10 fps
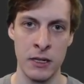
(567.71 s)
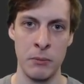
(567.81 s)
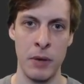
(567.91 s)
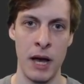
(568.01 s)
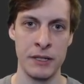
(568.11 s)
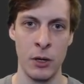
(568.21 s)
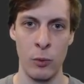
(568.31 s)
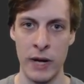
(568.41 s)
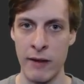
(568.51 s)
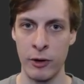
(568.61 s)
but
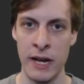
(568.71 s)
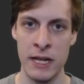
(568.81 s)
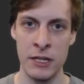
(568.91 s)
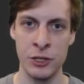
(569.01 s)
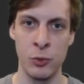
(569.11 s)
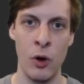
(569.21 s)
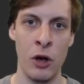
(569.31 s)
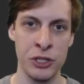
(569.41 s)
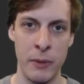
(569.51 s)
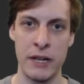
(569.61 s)
whatever is will
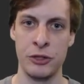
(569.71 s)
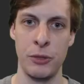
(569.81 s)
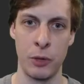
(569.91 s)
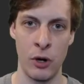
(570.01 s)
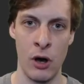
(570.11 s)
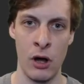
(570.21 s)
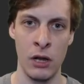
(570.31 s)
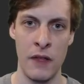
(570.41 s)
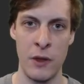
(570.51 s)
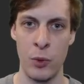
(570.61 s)
also make a supercall,
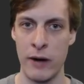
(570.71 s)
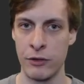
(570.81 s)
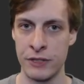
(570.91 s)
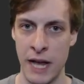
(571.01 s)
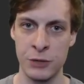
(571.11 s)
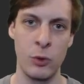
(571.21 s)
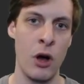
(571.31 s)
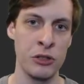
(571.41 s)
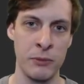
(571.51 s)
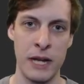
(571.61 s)
and then whatever's next will
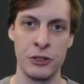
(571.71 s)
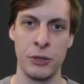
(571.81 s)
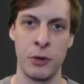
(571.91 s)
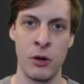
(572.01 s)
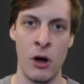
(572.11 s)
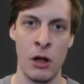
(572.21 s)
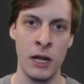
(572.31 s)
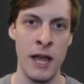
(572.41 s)
also make a supercall,